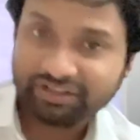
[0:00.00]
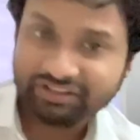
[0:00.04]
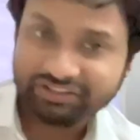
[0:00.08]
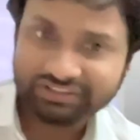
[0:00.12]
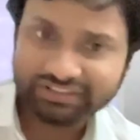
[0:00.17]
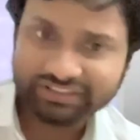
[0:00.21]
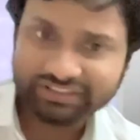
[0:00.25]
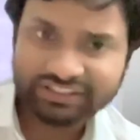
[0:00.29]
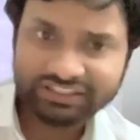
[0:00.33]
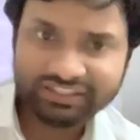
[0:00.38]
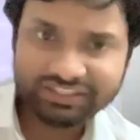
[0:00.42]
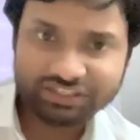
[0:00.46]

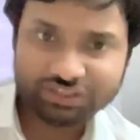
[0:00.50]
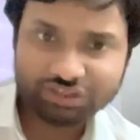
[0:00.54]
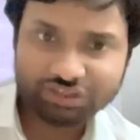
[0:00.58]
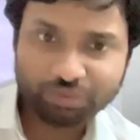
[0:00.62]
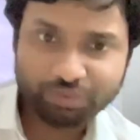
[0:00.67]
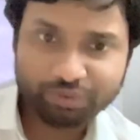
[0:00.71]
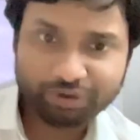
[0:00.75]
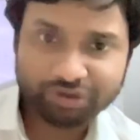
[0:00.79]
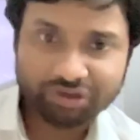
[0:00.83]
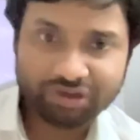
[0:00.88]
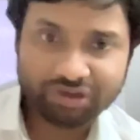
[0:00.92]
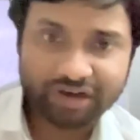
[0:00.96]
in
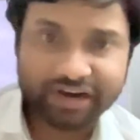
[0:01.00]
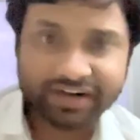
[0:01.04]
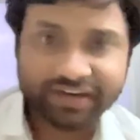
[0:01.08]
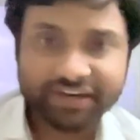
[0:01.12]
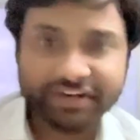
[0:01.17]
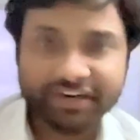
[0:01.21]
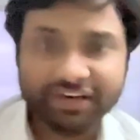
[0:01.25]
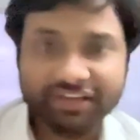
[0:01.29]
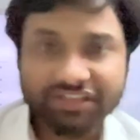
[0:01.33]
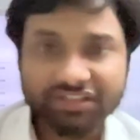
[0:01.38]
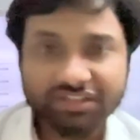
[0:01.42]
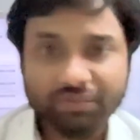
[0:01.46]
distributed
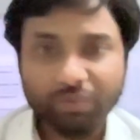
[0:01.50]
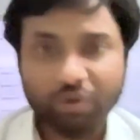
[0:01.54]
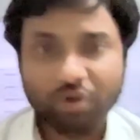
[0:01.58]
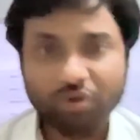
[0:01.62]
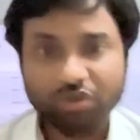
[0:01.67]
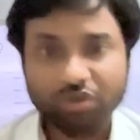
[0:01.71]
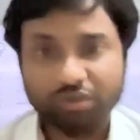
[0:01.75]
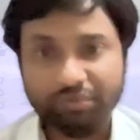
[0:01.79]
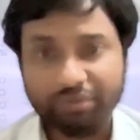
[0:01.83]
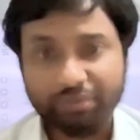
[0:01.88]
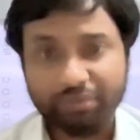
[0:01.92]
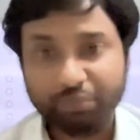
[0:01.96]
architecture,
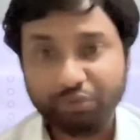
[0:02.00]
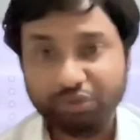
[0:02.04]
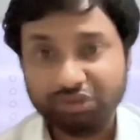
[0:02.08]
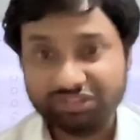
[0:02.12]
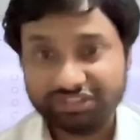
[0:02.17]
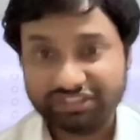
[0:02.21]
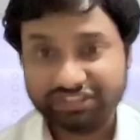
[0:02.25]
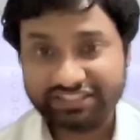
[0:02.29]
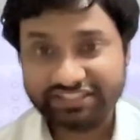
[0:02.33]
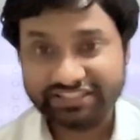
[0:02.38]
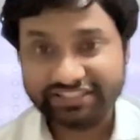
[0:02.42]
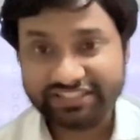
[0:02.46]
most of the
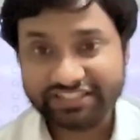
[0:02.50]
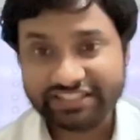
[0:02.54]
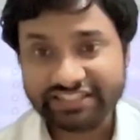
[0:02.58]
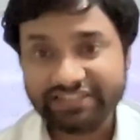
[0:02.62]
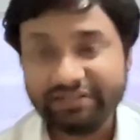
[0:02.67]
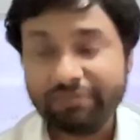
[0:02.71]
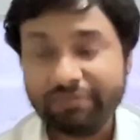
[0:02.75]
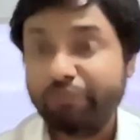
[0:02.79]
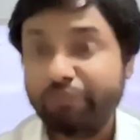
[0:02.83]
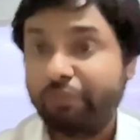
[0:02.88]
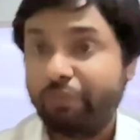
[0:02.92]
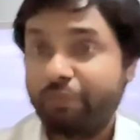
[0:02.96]
positioning
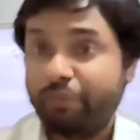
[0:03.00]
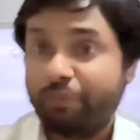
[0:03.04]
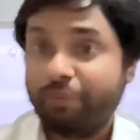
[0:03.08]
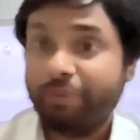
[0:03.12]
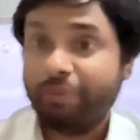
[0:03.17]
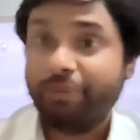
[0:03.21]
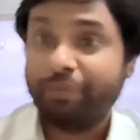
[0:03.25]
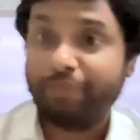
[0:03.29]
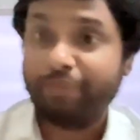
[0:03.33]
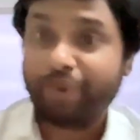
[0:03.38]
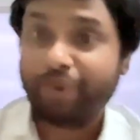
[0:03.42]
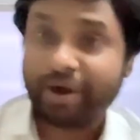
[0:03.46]
system,
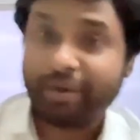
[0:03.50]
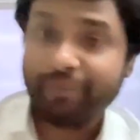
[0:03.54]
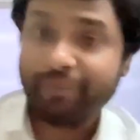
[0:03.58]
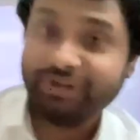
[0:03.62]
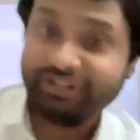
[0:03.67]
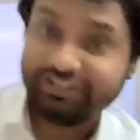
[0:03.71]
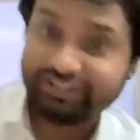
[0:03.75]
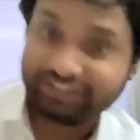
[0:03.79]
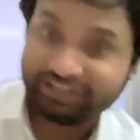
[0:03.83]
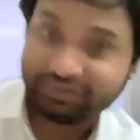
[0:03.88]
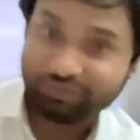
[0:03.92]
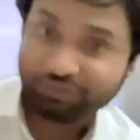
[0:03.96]

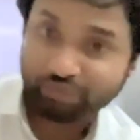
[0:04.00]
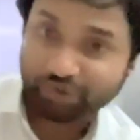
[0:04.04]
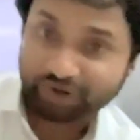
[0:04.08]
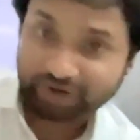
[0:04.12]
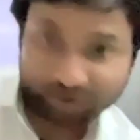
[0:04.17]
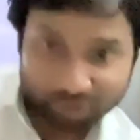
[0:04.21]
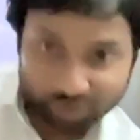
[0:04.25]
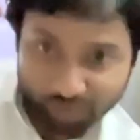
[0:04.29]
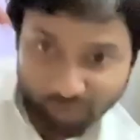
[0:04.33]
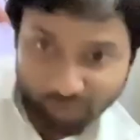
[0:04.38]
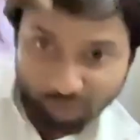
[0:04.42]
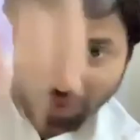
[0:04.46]
everything
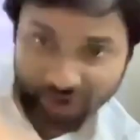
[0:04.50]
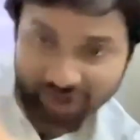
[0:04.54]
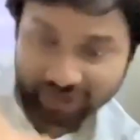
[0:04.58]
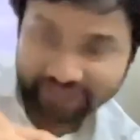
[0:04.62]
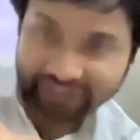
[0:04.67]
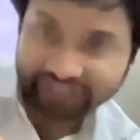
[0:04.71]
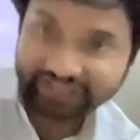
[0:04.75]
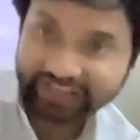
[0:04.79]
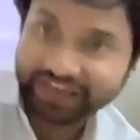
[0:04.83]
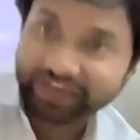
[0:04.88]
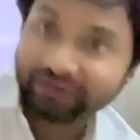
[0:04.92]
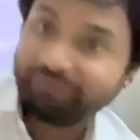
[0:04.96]
work
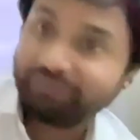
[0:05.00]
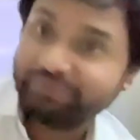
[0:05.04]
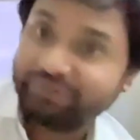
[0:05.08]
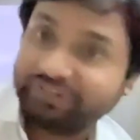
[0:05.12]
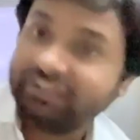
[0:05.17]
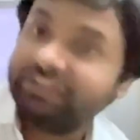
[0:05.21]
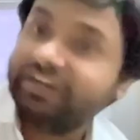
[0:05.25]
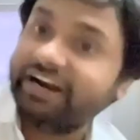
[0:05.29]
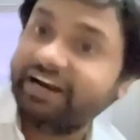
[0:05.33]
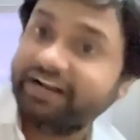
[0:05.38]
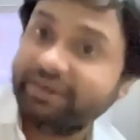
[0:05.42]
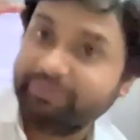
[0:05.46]
locally and with
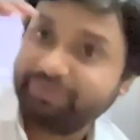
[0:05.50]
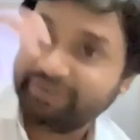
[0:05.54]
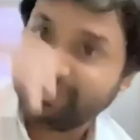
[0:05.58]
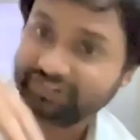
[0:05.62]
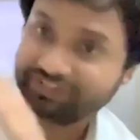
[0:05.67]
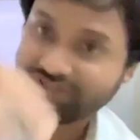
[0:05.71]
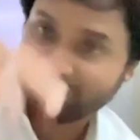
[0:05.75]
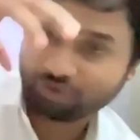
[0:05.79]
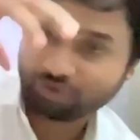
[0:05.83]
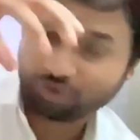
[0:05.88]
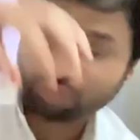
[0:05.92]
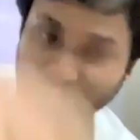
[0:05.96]
the data
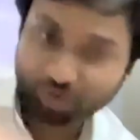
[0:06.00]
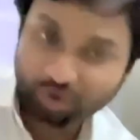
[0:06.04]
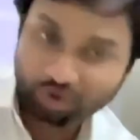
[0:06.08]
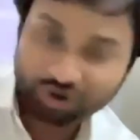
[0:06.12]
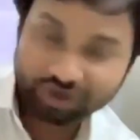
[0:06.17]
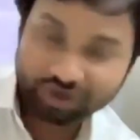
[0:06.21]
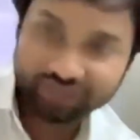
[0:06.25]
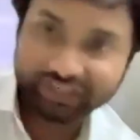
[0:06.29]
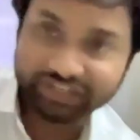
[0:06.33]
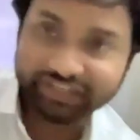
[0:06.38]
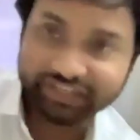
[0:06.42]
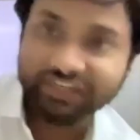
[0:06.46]
being stored
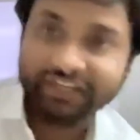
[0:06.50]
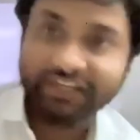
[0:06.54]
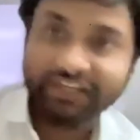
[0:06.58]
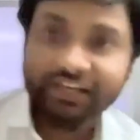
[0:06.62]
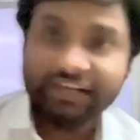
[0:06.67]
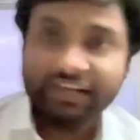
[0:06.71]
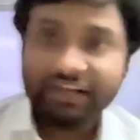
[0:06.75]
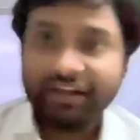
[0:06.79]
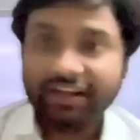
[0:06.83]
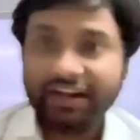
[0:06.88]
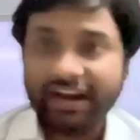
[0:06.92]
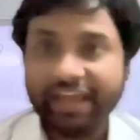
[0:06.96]
locally.
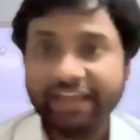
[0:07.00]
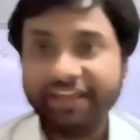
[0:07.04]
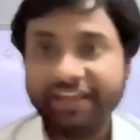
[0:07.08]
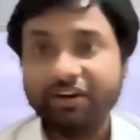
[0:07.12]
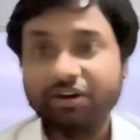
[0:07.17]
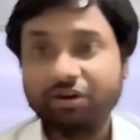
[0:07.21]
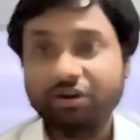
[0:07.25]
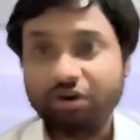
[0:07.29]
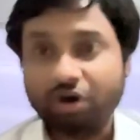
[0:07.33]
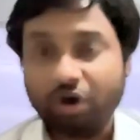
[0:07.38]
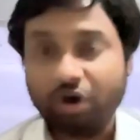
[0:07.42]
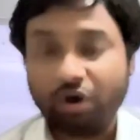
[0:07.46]
Like
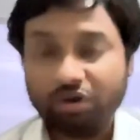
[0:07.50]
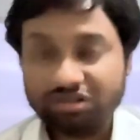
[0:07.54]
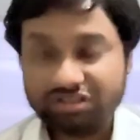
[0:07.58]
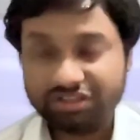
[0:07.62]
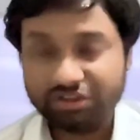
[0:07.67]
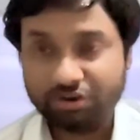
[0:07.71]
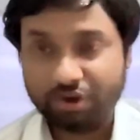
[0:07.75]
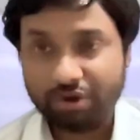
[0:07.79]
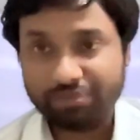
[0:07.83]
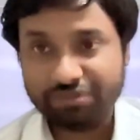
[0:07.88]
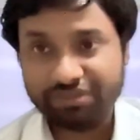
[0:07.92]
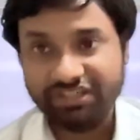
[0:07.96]
in ROS,
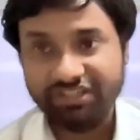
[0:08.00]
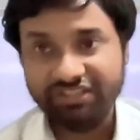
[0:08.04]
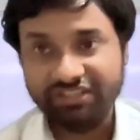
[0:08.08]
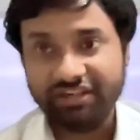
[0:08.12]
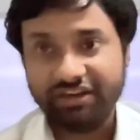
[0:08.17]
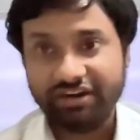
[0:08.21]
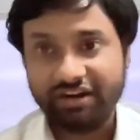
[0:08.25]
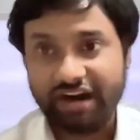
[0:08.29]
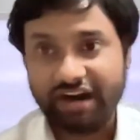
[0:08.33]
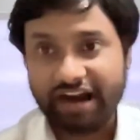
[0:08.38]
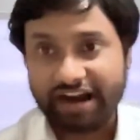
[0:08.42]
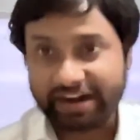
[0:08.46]
you have seen
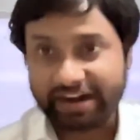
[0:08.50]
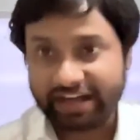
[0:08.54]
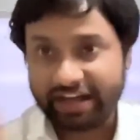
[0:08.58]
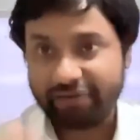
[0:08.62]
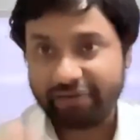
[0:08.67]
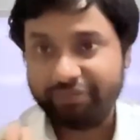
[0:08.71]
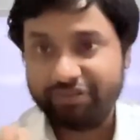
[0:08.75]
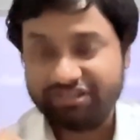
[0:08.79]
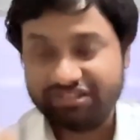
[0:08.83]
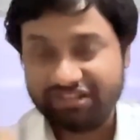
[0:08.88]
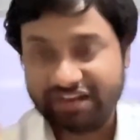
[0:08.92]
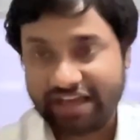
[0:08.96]
the LiDAR
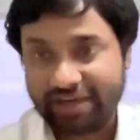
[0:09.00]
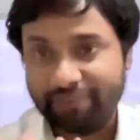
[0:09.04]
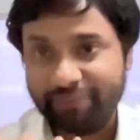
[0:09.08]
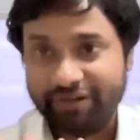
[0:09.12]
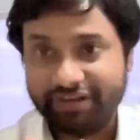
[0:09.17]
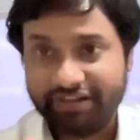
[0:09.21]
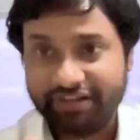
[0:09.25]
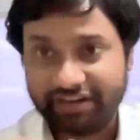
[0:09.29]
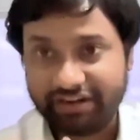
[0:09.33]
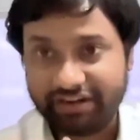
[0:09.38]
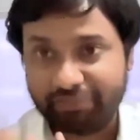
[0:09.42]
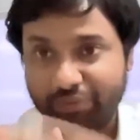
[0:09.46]
with
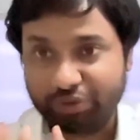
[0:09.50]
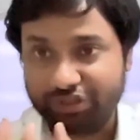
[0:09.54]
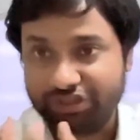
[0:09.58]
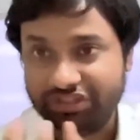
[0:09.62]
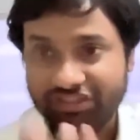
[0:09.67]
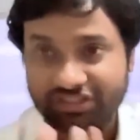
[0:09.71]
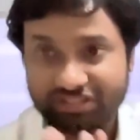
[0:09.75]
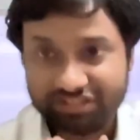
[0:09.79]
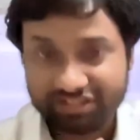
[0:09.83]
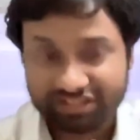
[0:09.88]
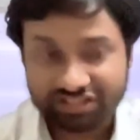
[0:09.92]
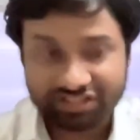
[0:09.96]
slammetric
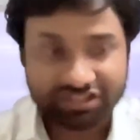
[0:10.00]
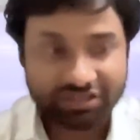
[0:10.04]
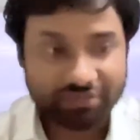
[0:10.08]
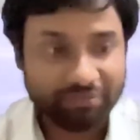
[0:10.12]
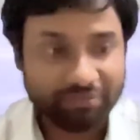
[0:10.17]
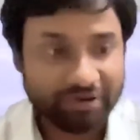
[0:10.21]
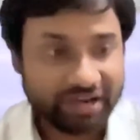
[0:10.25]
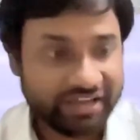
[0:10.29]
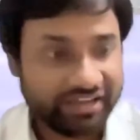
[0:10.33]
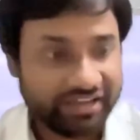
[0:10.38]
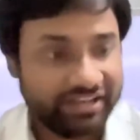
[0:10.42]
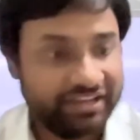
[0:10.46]
position system.
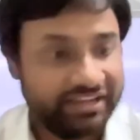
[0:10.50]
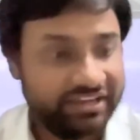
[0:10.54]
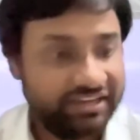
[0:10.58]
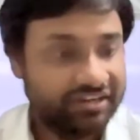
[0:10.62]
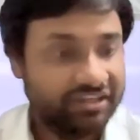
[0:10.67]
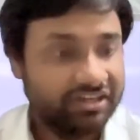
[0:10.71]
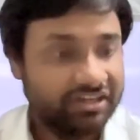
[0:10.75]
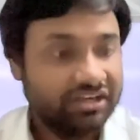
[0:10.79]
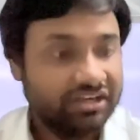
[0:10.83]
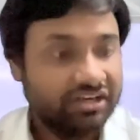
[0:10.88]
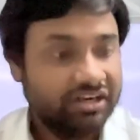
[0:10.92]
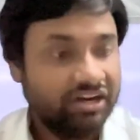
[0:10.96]
Like here,
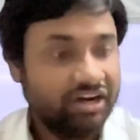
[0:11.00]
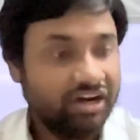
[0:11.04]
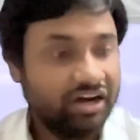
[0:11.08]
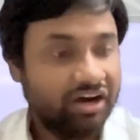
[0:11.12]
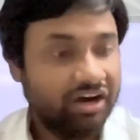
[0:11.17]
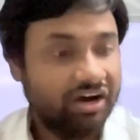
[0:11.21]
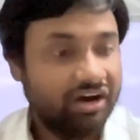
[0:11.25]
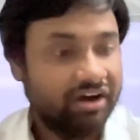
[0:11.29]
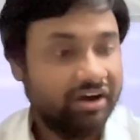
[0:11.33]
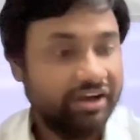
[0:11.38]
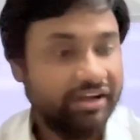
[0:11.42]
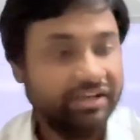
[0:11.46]

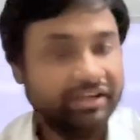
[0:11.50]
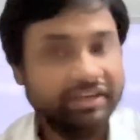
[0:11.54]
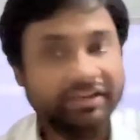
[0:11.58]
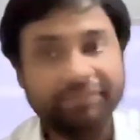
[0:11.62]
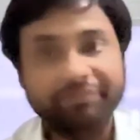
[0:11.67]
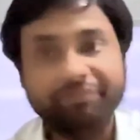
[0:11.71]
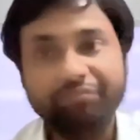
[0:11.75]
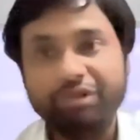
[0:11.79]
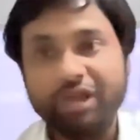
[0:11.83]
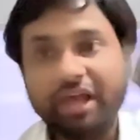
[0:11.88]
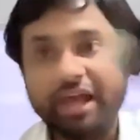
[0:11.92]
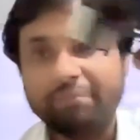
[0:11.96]

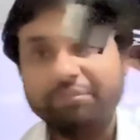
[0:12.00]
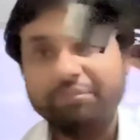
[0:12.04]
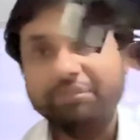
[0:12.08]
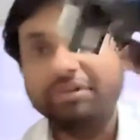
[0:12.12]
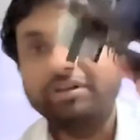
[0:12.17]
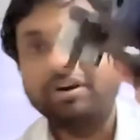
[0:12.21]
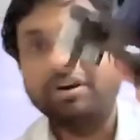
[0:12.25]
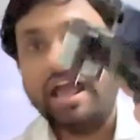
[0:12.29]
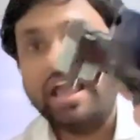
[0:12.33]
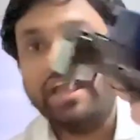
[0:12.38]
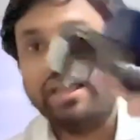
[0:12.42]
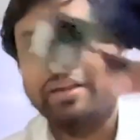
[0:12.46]
we have
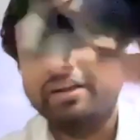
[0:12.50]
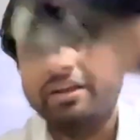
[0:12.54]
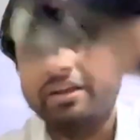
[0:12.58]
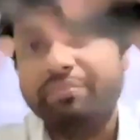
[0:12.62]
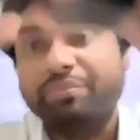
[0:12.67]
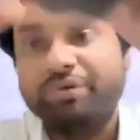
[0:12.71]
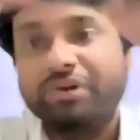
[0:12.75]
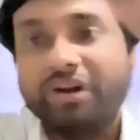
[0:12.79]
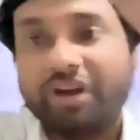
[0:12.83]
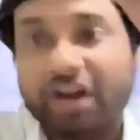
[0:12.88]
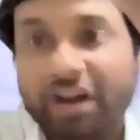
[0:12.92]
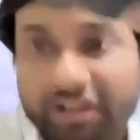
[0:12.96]
the, like if
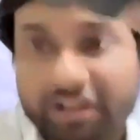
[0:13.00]
we run